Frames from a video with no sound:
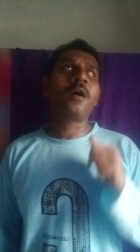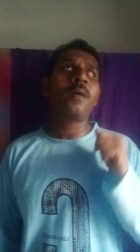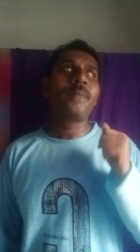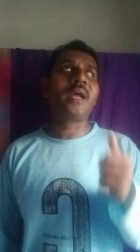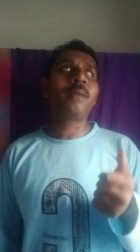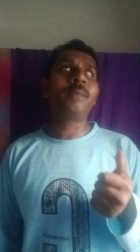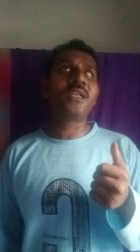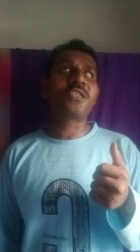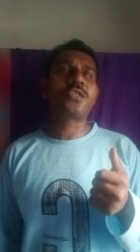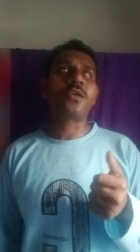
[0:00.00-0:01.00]
prime
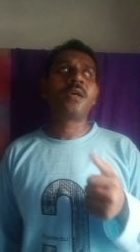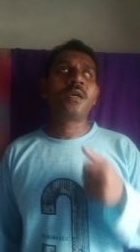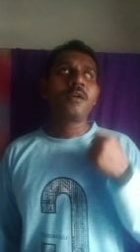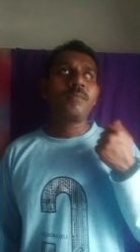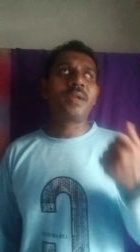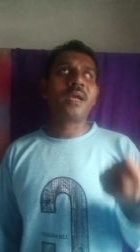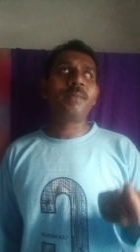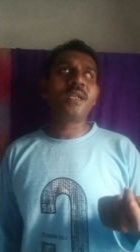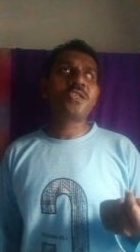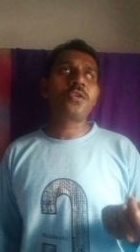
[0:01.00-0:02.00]

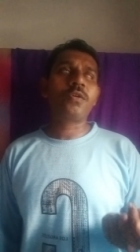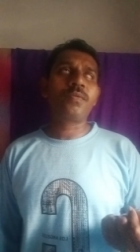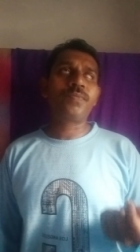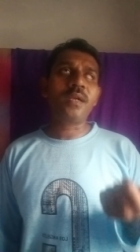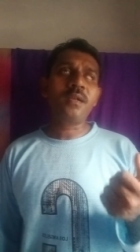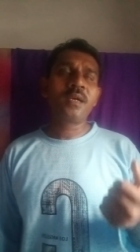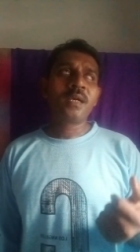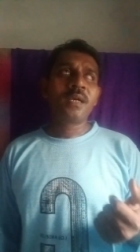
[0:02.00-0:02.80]
minister of that